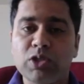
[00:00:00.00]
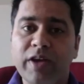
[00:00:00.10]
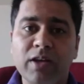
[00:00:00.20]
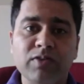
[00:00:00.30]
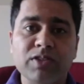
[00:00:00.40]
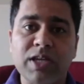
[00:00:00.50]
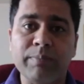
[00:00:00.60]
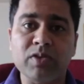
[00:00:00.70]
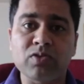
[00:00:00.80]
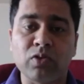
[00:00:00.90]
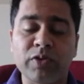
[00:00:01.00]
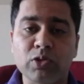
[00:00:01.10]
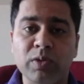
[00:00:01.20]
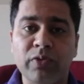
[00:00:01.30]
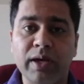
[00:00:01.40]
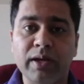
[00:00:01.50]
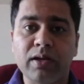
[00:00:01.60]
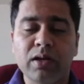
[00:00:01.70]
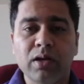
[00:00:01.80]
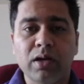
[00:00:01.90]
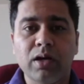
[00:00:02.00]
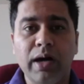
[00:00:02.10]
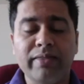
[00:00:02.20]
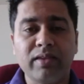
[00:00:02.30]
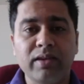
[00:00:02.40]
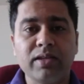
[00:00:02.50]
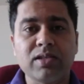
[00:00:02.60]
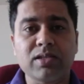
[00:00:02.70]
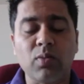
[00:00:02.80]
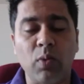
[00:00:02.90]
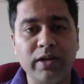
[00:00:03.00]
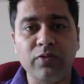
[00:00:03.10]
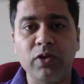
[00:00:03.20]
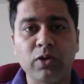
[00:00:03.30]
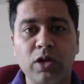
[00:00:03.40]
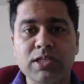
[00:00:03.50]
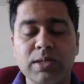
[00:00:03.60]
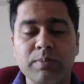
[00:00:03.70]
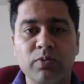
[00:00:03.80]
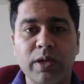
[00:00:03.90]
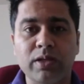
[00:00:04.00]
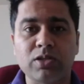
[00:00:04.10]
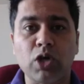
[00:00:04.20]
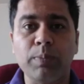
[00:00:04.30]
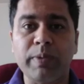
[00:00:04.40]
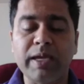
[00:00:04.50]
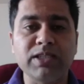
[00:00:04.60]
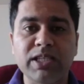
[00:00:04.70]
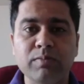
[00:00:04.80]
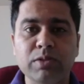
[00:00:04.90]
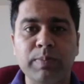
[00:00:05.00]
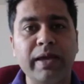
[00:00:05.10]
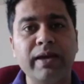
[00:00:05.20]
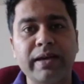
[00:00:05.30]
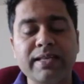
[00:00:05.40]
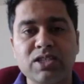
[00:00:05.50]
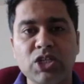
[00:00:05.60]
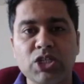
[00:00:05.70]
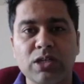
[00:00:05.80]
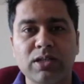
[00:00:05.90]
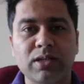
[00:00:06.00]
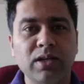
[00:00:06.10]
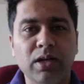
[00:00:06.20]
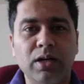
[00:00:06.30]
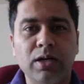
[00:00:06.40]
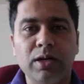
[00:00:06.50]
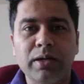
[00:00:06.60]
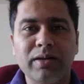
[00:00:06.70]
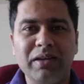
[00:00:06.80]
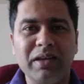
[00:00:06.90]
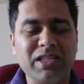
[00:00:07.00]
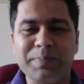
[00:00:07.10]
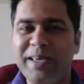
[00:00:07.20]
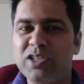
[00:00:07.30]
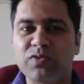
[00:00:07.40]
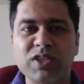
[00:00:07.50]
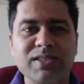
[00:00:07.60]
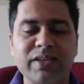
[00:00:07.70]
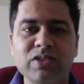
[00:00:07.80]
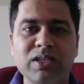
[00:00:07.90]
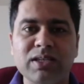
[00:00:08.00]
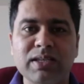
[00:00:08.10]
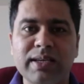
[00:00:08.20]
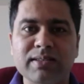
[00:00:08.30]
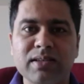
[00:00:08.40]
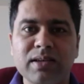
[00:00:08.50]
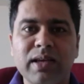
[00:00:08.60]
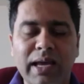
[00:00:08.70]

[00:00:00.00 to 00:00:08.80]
huge fan of the Champions Trophy, to be fair. Uh, I think it's, it's a wonderful concept where the top eight teams play against each other uh, in a space of just seventeen days.